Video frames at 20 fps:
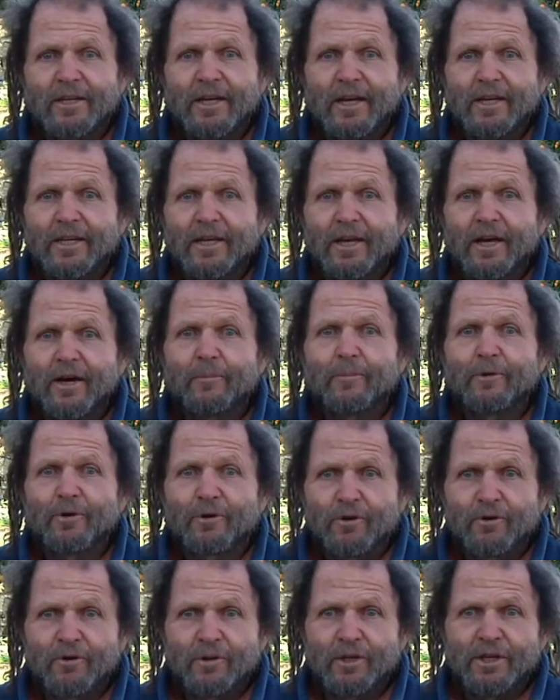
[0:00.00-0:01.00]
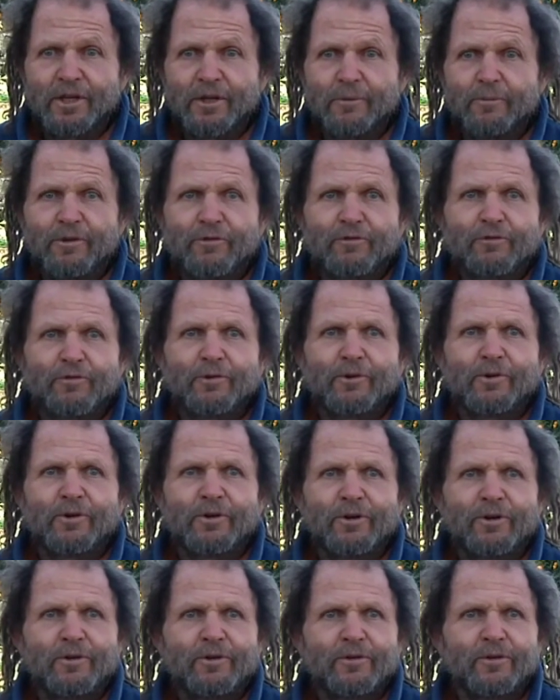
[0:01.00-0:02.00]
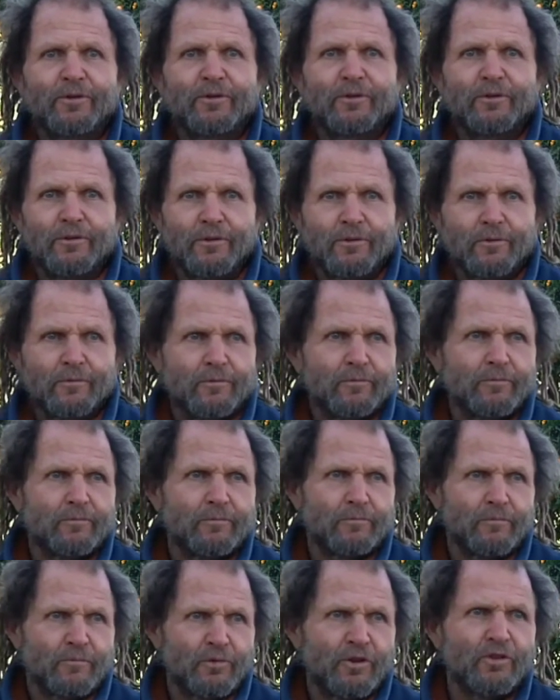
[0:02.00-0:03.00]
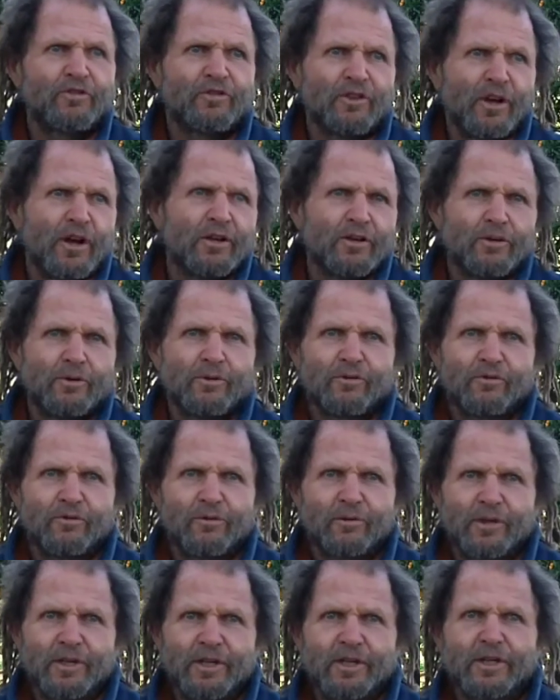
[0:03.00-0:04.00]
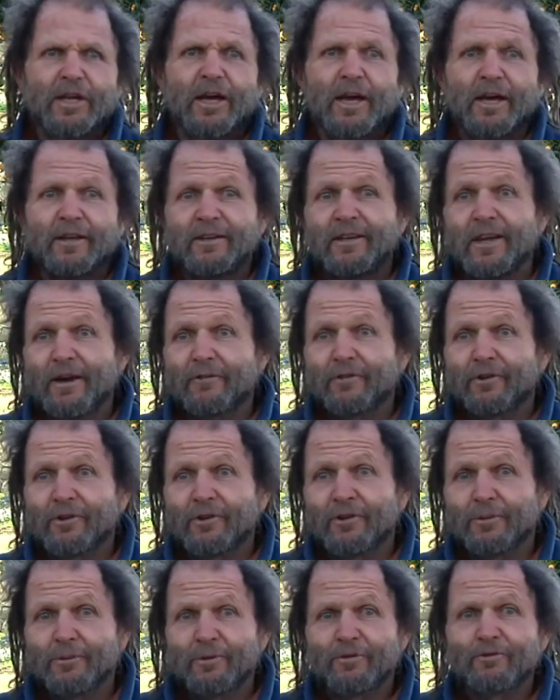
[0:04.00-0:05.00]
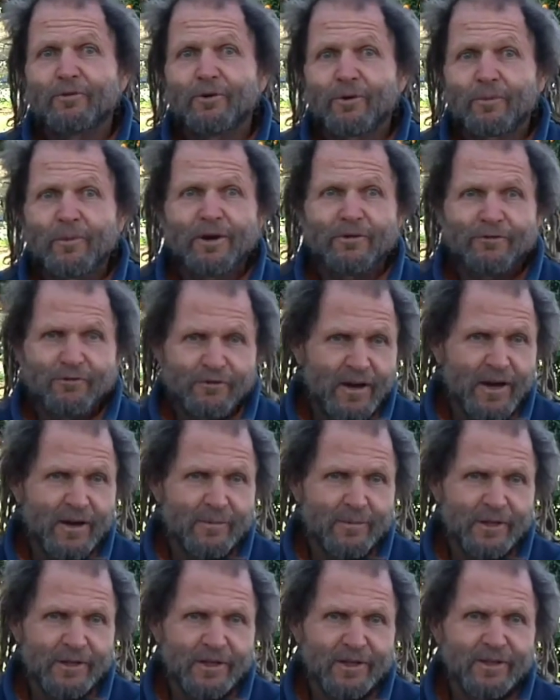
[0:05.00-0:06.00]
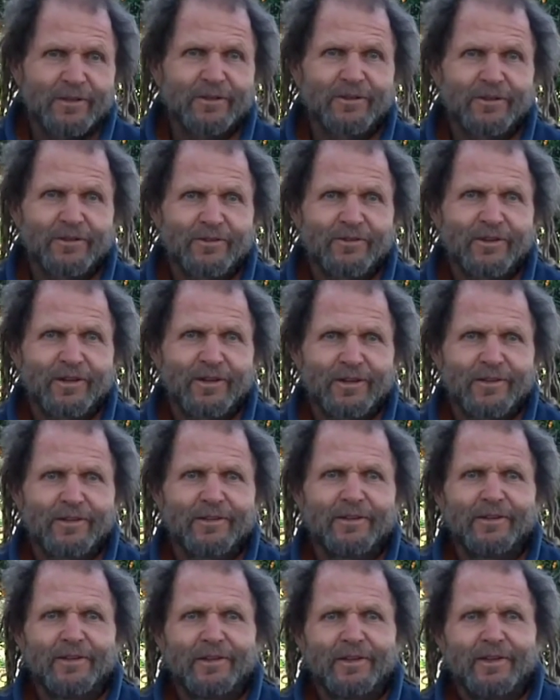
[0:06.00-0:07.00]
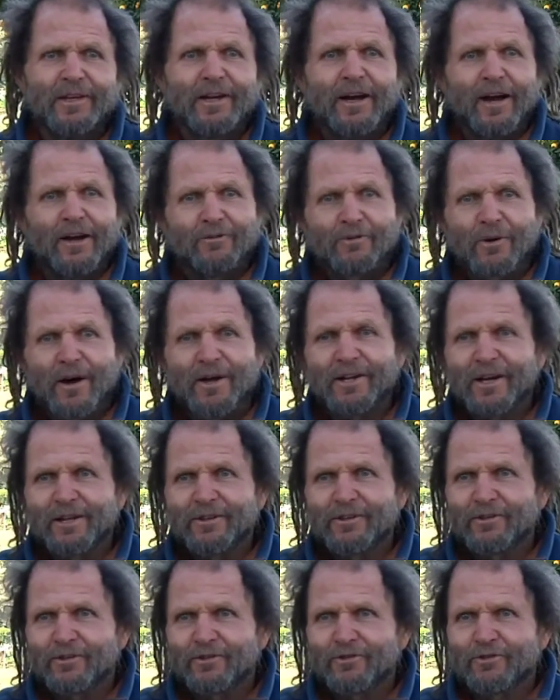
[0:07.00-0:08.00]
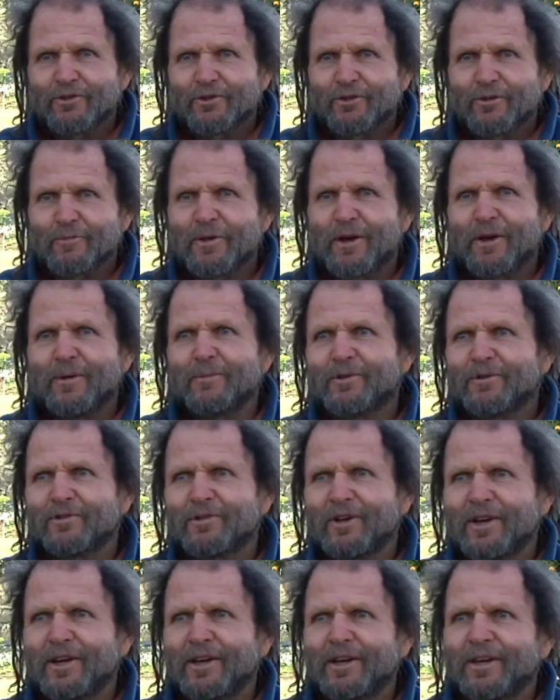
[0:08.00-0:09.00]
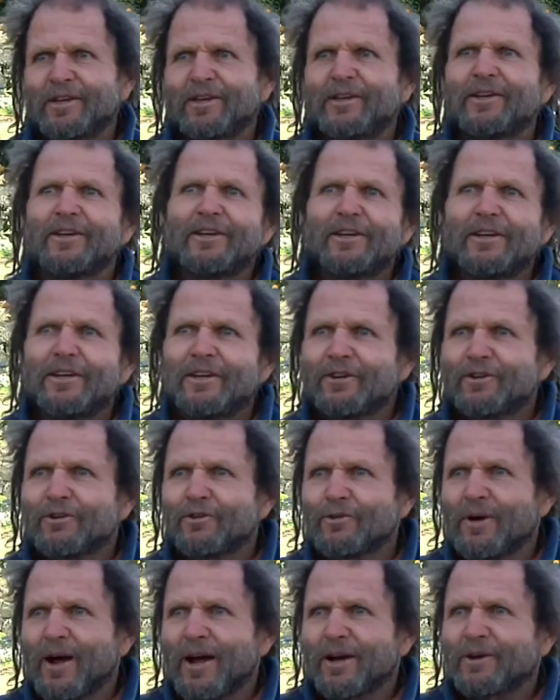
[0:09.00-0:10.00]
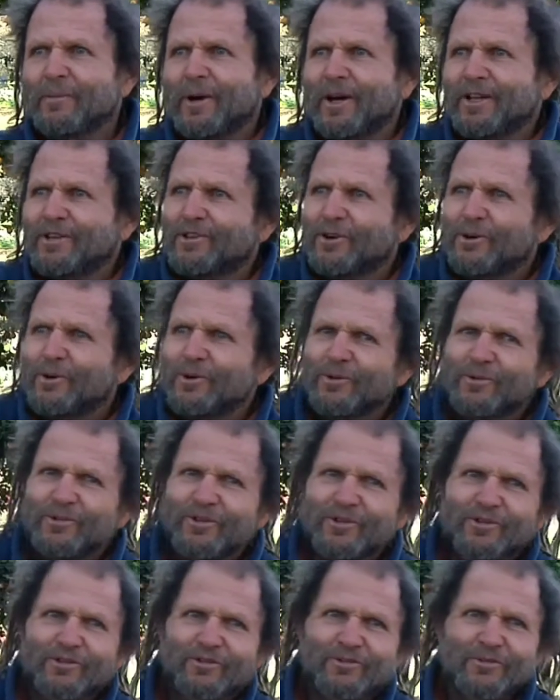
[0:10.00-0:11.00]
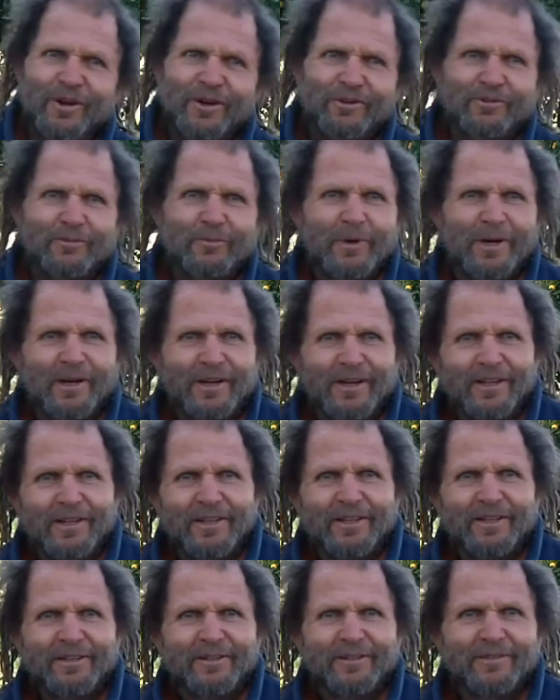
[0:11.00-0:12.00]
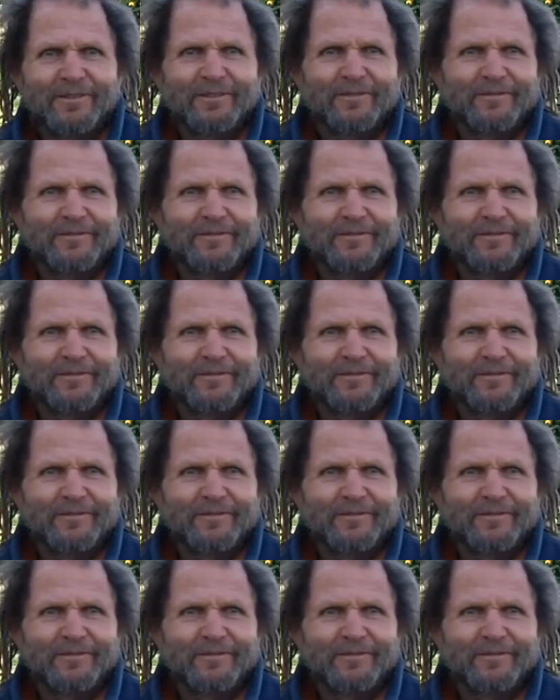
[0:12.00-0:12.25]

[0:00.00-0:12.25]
getting up early before the sun usually, and definitely before my family is up. I try not to disturb them as I crack my toes and stretch my